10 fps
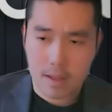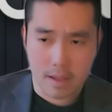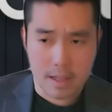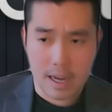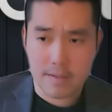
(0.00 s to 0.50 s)

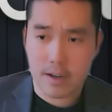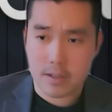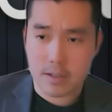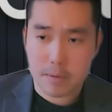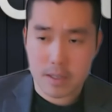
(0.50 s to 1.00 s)
the live
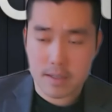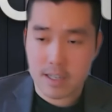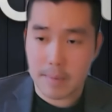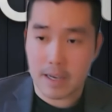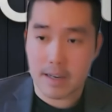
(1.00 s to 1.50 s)
transcriptions
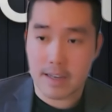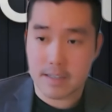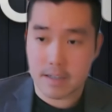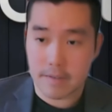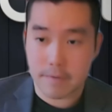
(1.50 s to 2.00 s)
to make it
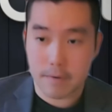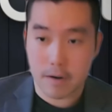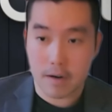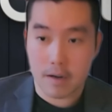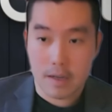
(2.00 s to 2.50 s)
easier
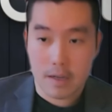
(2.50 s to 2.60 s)
for